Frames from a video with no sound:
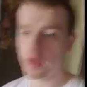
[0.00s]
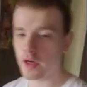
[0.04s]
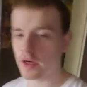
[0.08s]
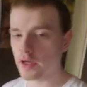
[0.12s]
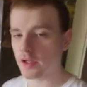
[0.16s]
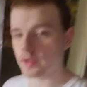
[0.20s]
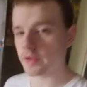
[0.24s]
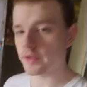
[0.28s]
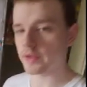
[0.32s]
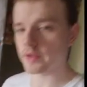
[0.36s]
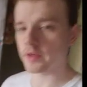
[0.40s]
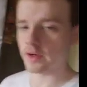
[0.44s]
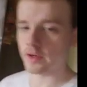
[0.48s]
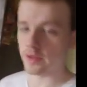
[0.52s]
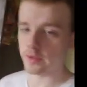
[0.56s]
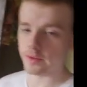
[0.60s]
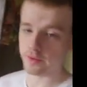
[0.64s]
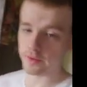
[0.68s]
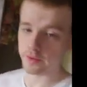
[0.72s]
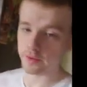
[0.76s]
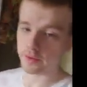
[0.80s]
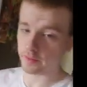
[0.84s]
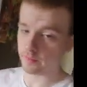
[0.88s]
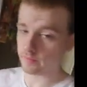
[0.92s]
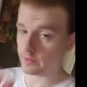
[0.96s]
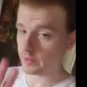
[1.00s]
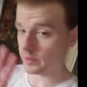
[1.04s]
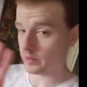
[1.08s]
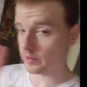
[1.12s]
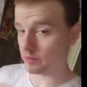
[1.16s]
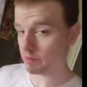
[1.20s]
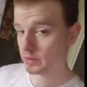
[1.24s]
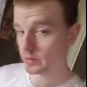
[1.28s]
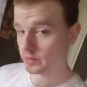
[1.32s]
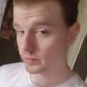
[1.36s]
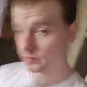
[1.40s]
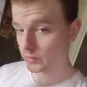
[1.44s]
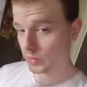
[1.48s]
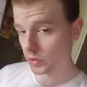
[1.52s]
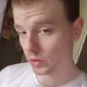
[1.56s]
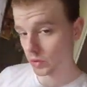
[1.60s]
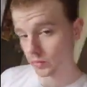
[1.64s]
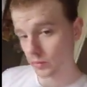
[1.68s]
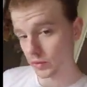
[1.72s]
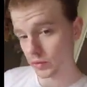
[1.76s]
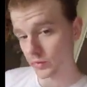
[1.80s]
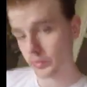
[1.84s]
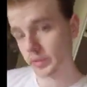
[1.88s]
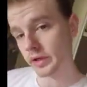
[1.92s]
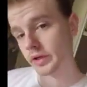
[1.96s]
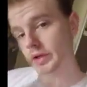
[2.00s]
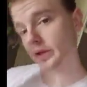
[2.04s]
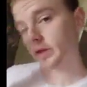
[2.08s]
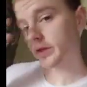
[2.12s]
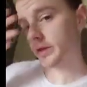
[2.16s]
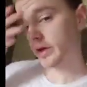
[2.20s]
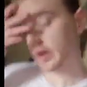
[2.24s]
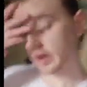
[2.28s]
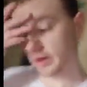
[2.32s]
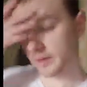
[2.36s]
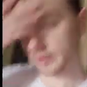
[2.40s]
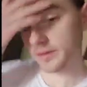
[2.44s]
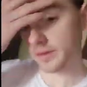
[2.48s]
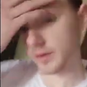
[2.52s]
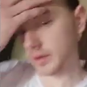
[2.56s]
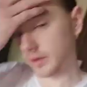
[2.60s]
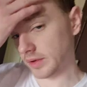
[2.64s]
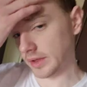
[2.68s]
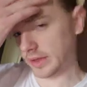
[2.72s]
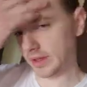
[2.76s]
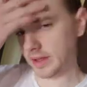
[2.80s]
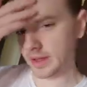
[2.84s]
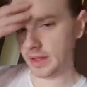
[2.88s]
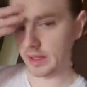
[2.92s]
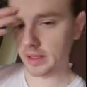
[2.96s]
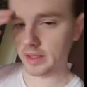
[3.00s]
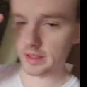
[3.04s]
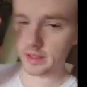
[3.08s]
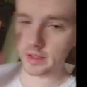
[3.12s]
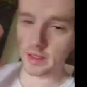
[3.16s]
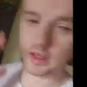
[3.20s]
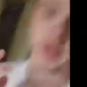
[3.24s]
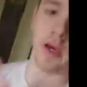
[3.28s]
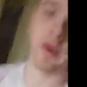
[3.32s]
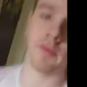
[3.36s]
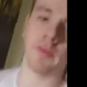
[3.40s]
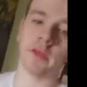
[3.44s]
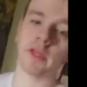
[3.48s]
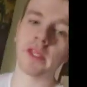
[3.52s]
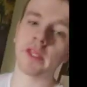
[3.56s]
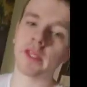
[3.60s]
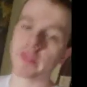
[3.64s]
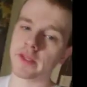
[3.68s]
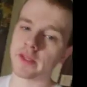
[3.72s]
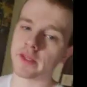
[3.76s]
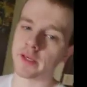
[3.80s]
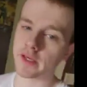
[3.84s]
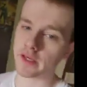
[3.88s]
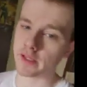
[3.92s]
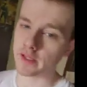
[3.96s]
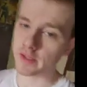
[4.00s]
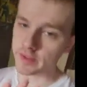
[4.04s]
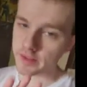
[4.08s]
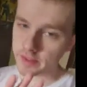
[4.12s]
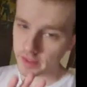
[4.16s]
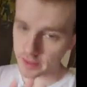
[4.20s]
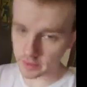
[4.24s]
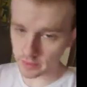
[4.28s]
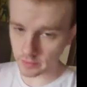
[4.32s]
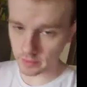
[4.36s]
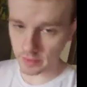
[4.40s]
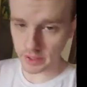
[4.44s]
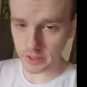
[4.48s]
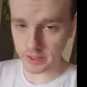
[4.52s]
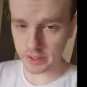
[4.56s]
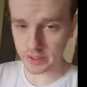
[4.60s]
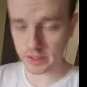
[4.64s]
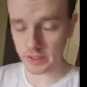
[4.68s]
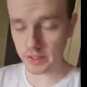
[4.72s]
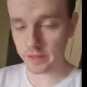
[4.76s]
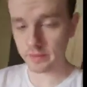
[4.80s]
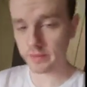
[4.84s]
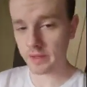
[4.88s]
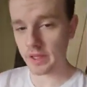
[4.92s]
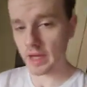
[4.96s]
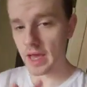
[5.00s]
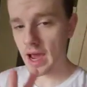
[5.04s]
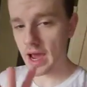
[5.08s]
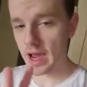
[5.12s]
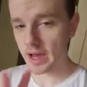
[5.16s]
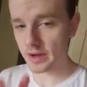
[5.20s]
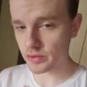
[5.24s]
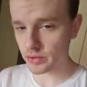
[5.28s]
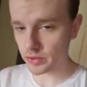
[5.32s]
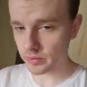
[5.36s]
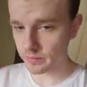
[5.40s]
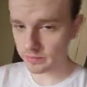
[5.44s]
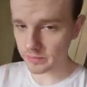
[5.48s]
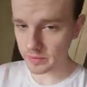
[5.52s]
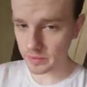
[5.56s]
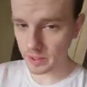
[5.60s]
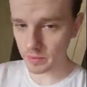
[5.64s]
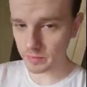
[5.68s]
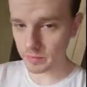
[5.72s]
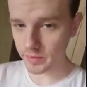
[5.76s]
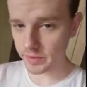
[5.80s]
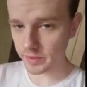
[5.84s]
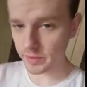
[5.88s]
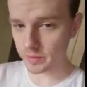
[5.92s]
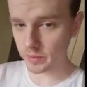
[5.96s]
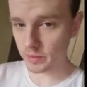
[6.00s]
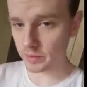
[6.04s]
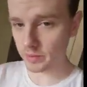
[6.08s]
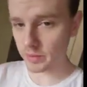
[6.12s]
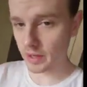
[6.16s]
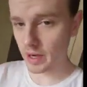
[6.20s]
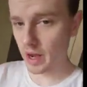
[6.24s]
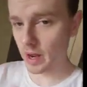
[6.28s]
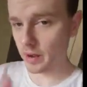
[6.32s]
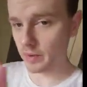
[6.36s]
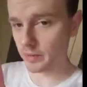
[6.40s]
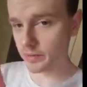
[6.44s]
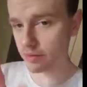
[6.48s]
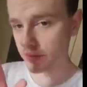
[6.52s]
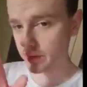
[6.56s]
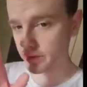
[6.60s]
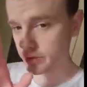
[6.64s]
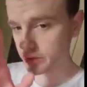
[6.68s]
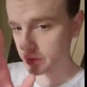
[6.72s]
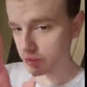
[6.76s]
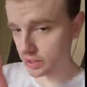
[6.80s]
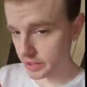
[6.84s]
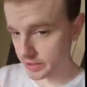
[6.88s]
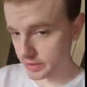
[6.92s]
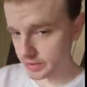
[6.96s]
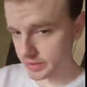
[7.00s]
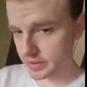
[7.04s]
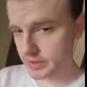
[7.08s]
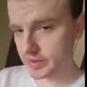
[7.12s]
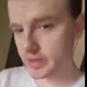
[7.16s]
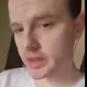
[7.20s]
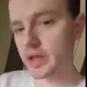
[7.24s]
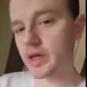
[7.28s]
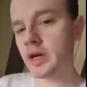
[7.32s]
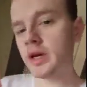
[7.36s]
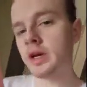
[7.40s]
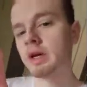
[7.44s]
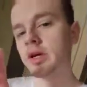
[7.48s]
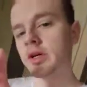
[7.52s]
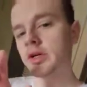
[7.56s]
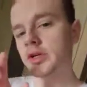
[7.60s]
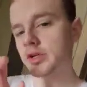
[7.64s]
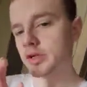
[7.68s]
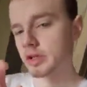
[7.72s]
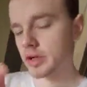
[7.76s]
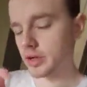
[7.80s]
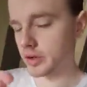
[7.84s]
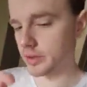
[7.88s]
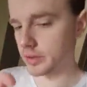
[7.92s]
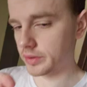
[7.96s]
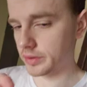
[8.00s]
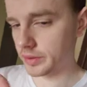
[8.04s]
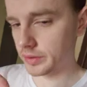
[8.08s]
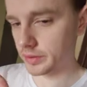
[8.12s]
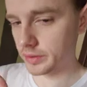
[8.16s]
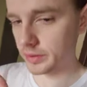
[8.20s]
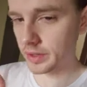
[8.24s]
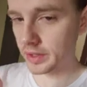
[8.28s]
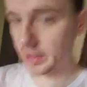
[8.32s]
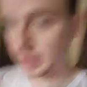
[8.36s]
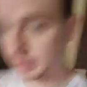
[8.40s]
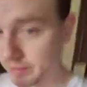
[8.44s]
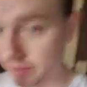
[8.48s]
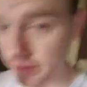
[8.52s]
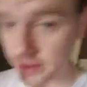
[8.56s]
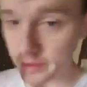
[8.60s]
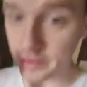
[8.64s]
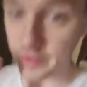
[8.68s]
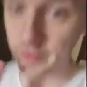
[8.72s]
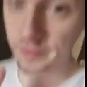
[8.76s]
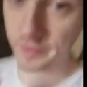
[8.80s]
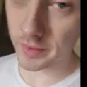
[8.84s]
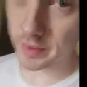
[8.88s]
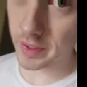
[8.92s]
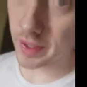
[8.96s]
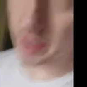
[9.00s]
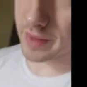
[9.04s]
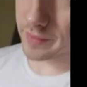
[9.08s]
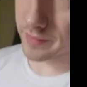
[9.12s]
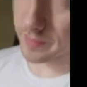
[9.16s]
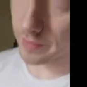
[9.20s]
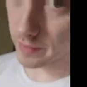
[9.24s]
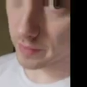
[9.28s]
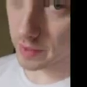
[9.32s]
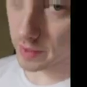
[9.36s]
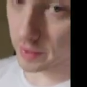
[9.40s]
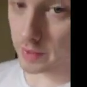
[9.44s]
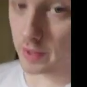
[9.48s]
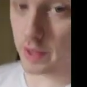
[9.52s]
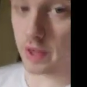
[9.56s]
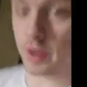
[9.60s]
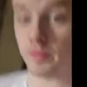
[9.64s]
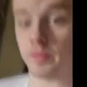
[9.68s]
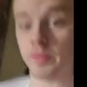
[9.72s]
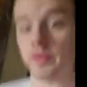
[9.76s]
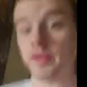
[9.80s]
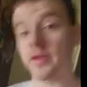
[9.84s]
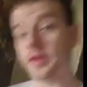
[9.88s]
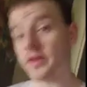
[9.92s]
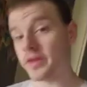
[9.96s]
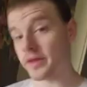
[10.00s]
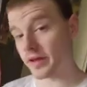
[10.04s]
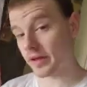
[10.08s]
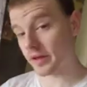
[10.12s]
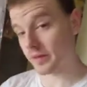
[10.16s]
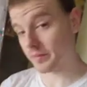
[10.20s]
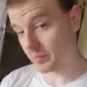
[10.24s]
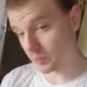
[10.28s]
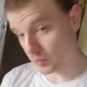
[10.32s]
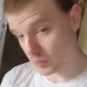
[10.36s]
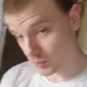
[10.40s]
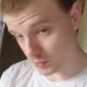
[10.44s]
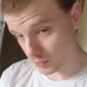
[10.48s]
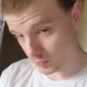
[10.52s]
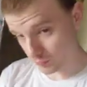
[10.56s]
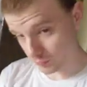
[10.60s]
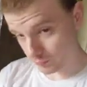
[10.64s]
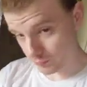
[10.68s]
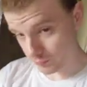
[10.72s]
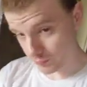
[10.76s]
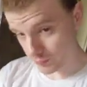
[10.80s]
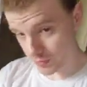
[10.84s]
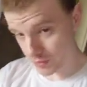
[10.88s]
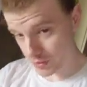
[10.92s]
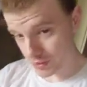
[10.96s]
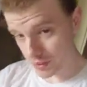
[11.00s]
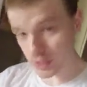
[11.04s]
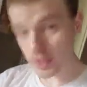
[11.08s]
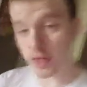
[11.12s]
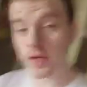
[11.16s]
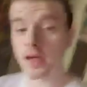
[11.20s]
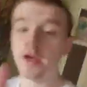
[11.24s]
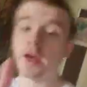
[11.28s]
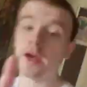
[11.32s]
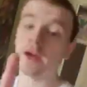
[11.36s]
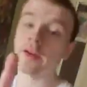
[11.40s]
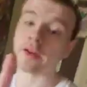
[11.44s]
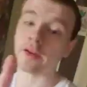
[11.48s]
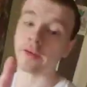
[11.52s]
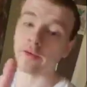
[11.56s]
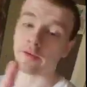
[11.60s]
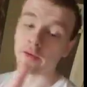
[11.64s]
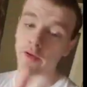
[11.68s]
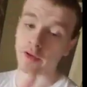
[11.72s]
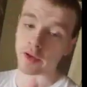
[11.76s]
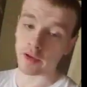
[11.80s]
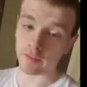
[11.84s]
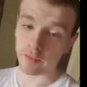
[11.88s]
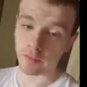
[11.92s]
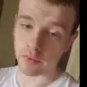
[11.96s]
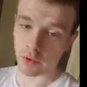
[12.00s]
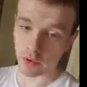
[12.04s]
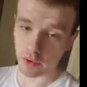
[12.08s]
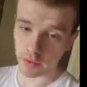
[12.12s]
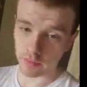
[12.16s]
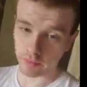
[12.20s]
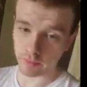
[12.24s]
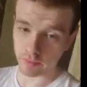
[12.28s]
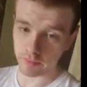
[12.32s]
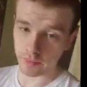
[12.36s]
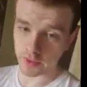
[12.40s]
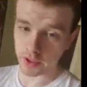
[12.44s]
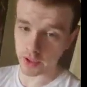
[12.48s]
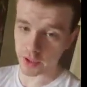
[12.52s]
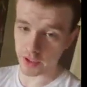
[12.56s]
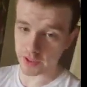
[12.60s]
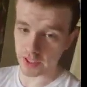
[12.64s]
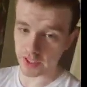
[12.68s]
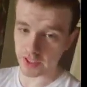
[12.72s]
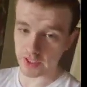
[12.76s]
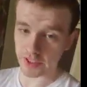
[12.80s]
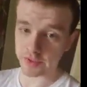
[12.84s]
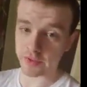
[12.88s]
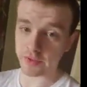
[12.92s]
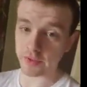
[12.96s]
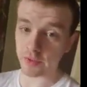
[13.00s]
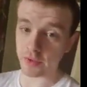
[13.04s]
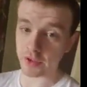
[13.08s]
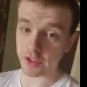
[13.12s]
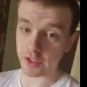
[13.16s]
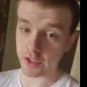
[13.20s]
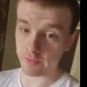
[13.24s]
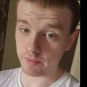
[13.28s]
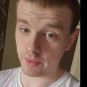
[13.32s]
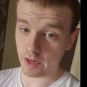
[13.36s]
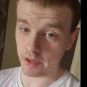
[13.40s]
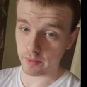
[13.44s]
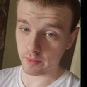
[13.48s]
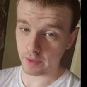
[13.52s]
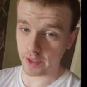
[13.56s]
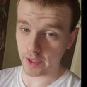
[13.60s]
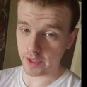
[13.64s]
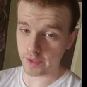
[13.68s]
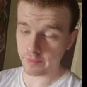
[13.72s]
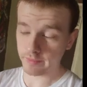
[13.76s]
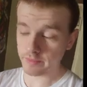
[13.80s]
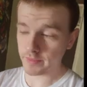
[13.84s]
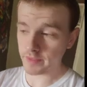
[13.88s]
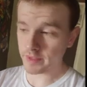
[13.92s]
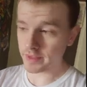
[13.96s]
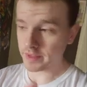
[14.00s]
Hello y'all, this is going to be a little mobile because I don't feel like sitting down, but this is the continuation of the atrophy episode that I was just showing you, and I'm in a different outfit right now, but the same room, and that's really important because I just do shit my way.